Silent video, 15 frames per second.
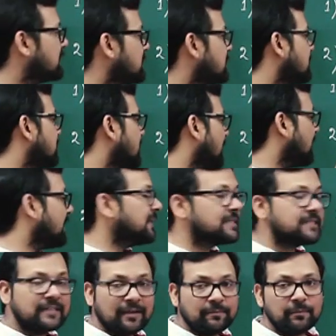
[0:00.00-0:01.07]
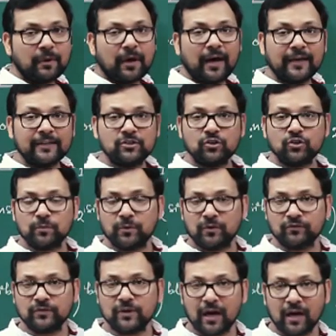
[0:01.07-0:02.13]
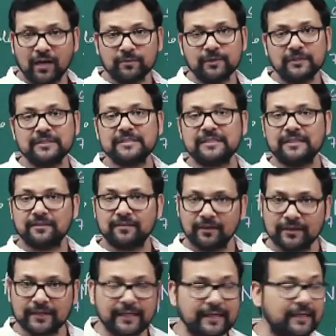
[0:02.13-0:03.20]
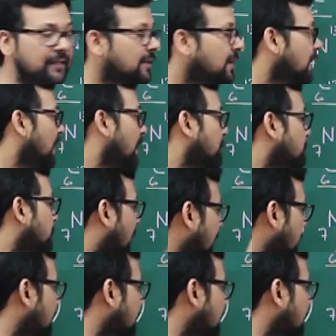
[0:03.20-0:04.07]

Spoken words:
Second step, isotope of carbon, C13, by